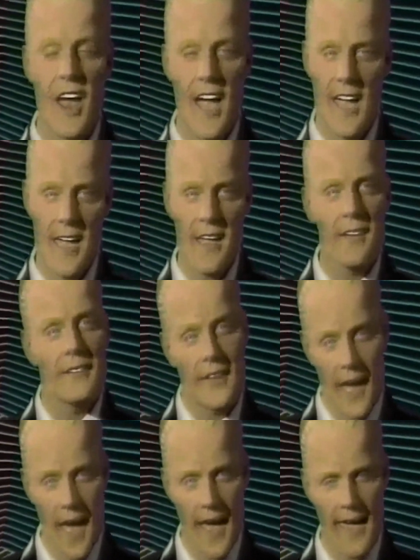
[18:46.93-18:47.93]
As we
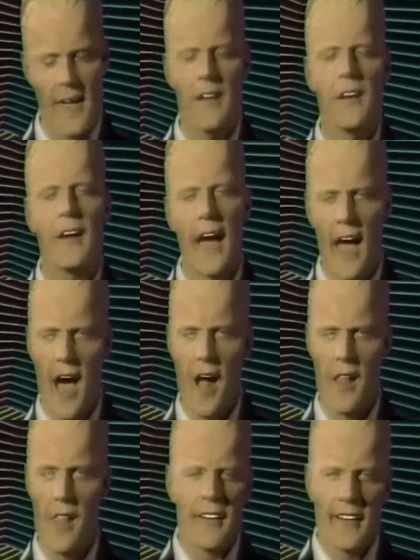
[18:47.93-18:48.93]
always wonder on
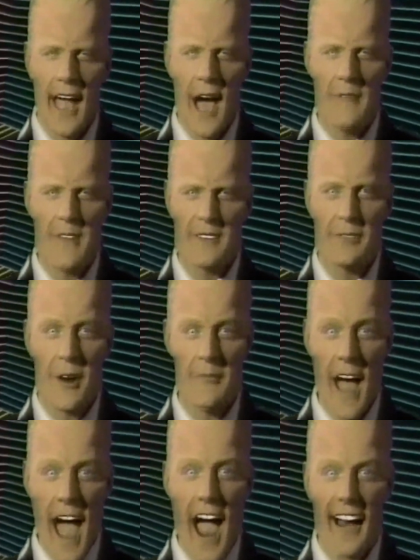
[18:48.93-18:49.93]
Gone But Not
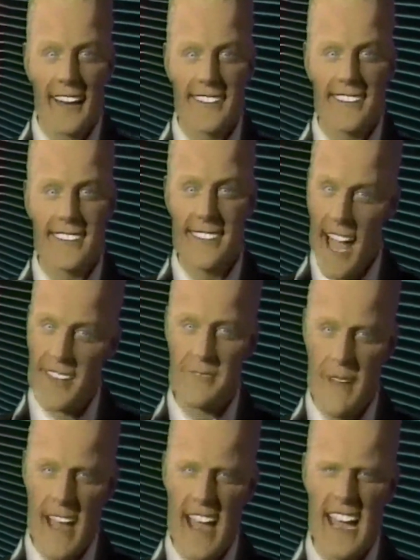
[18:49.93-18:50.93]
Forgotten, should
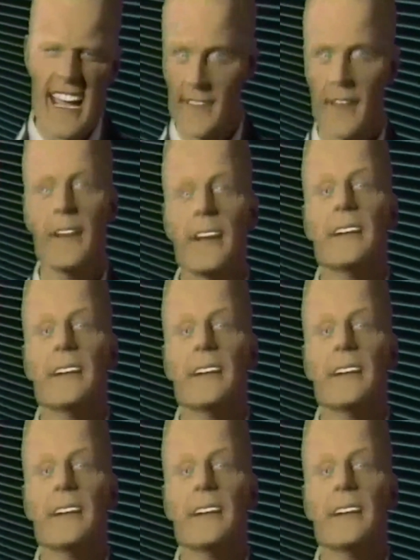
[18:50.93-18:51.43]
Max Headroom come